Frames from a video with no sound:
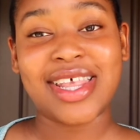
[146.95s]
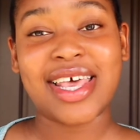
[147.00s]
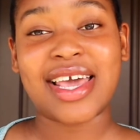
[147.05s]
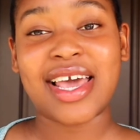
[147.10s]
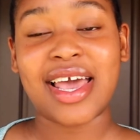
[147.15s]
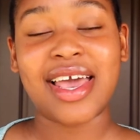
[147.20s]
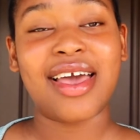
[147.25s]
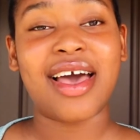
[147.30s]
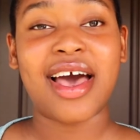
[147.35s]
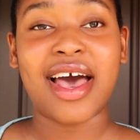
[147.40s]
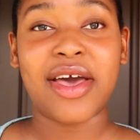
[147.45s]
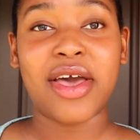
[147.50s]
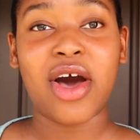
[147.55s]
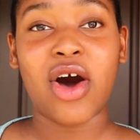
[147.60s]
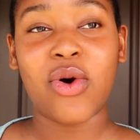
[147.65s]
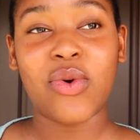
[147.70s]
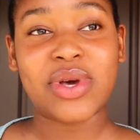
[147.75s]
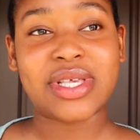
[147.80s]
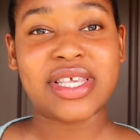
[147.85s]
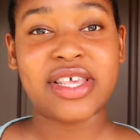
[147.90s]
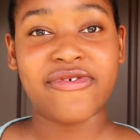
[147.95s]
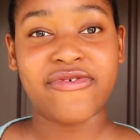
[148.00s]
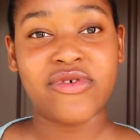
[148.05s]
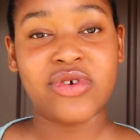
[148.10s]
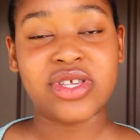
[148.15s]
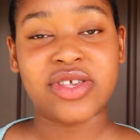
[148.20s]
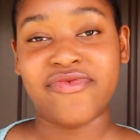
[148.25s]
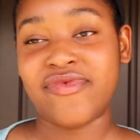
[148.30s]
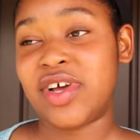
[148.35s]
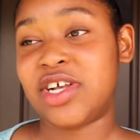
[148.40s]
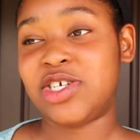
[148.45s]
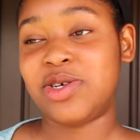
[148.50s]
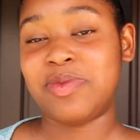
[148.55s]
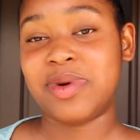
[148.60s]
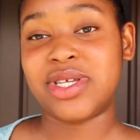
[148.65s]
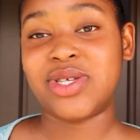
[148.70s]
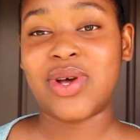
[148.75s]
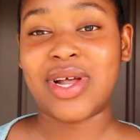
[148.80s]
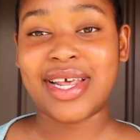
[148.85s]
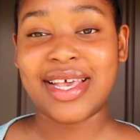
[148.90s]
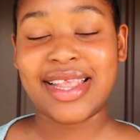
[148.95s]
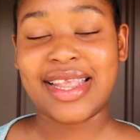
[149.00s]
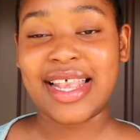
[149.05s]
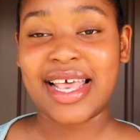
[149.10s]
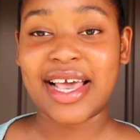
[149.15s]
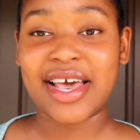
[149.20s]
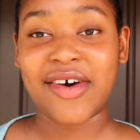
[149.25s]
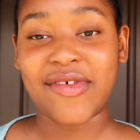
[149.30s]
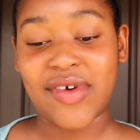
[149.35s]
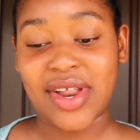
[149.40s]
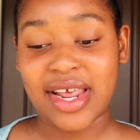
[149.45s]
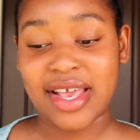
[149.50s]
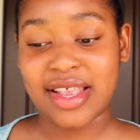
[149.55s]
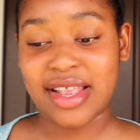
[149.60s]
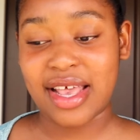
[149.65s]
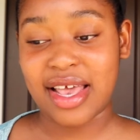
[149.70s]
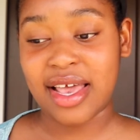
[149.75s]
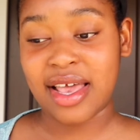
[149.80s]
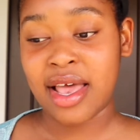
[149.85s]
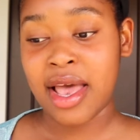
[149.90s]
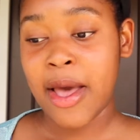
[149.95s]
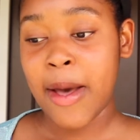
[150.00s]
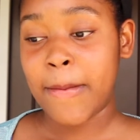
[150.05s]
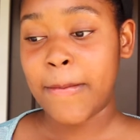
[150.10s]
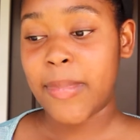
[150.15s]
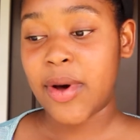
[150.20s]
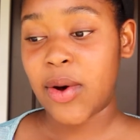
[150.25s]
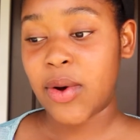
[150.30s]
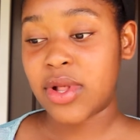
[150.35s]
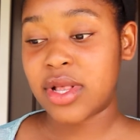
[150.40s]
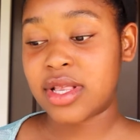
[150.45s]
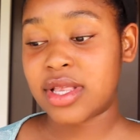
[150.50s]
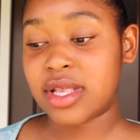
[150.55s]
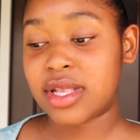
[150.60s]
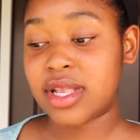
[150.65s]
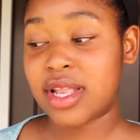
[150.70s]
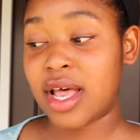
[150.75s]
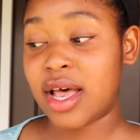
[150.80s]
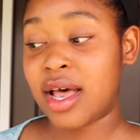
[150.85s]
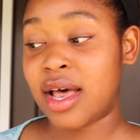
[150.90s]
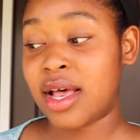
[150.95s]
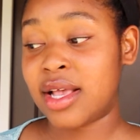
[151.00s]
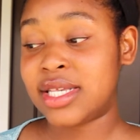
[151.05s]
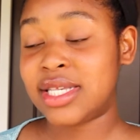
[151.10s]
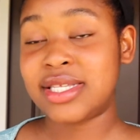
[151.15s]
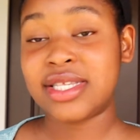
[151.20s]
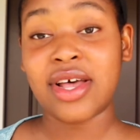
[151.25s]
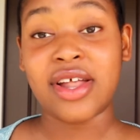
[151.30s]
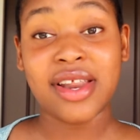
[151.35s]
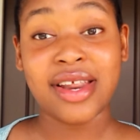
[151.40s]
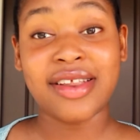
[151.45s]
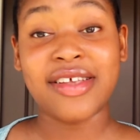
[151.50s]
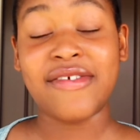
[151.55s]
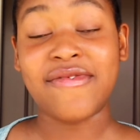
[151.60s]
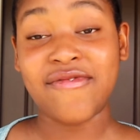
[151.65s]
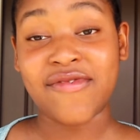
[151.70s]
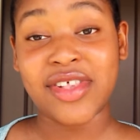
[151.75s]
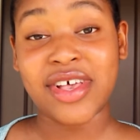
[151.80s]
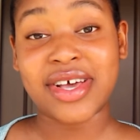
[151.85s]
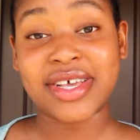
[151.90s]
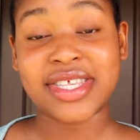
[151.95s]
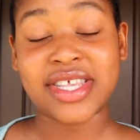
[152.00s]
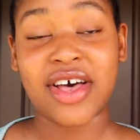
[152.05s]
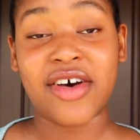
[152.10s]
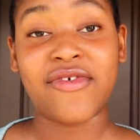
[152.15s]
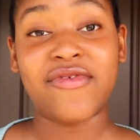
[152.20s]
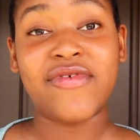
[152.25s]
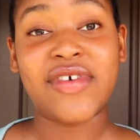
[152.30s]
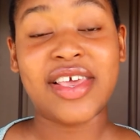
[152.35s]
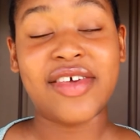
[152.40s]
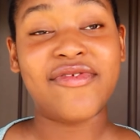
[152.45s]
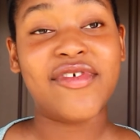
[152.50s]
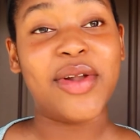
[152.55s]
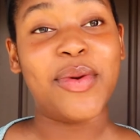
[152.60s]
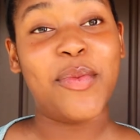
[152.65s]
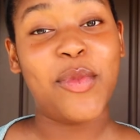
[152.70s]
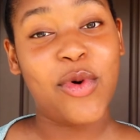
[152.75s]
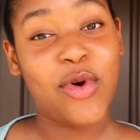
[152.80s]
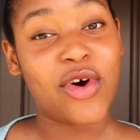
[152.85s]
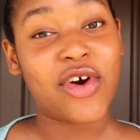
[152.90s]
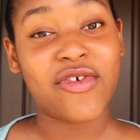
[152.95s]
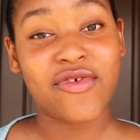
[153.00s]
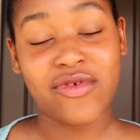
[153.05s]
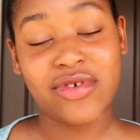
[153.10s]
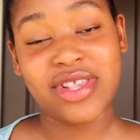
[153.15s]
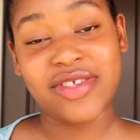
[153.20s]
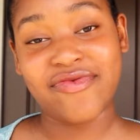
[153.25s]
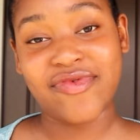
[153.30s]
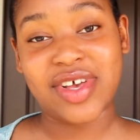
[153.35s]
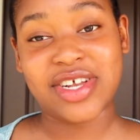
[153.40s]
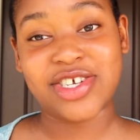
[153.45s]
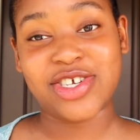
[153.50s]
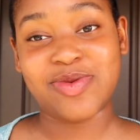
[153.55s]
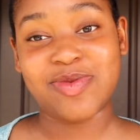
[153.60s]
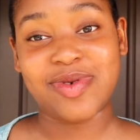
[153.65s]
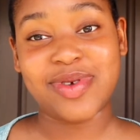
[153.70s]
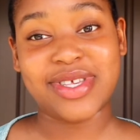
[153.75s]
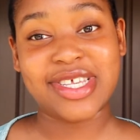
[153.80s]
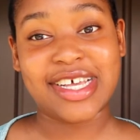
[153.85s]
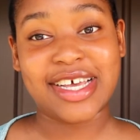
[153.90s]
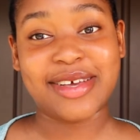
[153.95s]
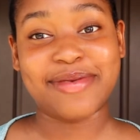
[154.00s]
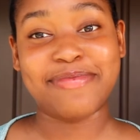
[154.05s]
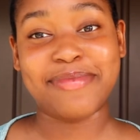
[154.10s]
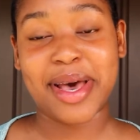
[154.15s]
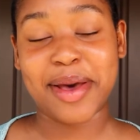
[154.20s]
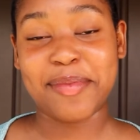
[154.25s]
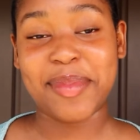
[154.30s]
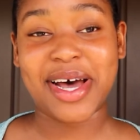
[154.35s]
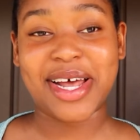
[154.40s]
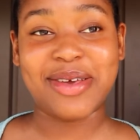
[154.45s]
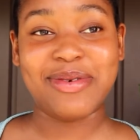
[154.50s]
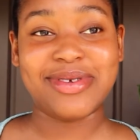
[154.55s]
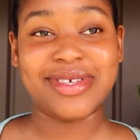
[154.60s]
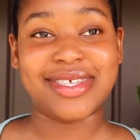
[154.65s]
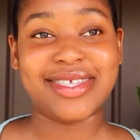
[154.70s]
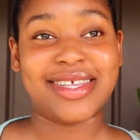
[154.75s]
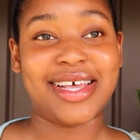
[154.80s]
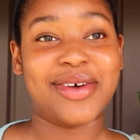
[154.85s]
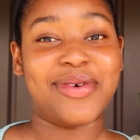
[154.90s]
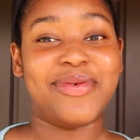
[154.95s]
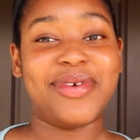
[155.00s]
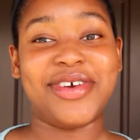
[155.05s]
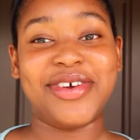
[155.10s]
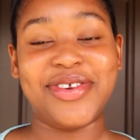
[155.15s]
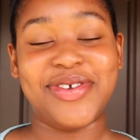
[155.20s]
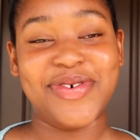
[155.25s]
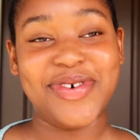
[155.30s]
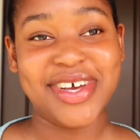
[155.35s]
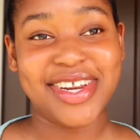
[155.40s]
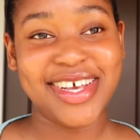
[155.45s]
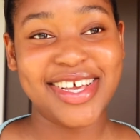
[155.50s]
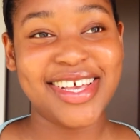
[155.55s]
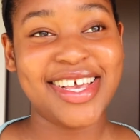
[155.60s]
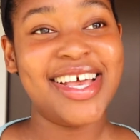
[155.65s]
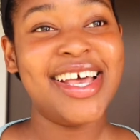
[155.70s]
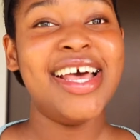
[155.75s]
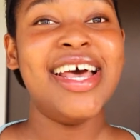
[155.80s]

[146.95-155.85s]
Like I, I always eat fruits and vegetables, so I didn't think of anything, but the sudden influx of even more fruits and vegetables, like my body was just like, what are you doing?